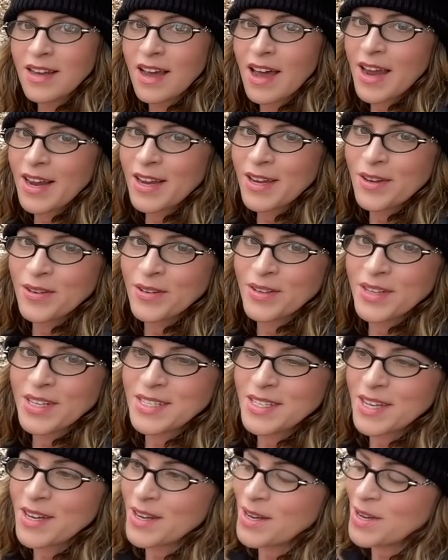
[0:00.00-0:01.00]
I can only
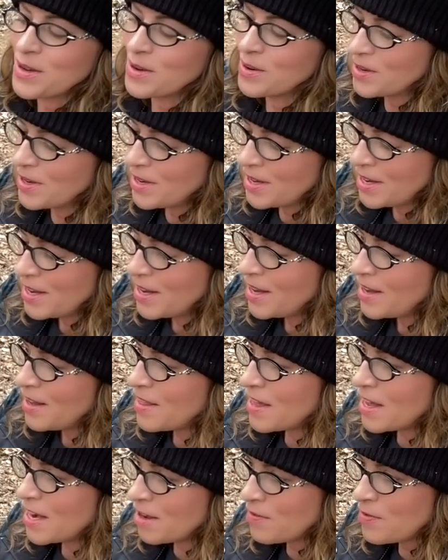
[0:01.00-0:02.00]
tell you
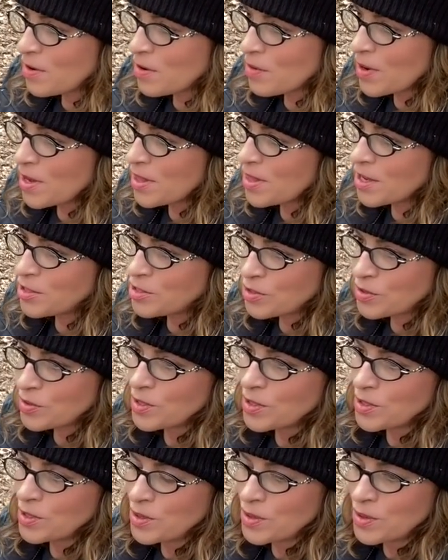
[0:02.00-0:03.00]
that if you're with a
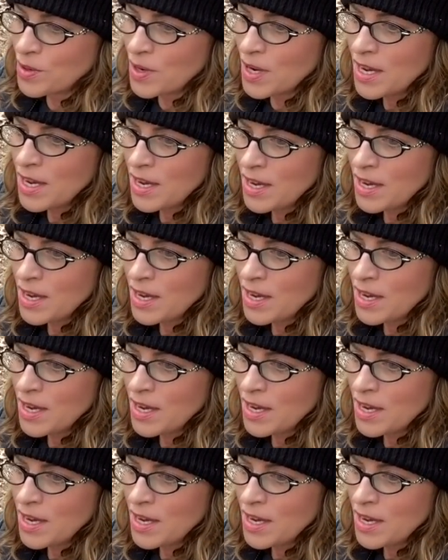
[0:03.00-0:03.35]
true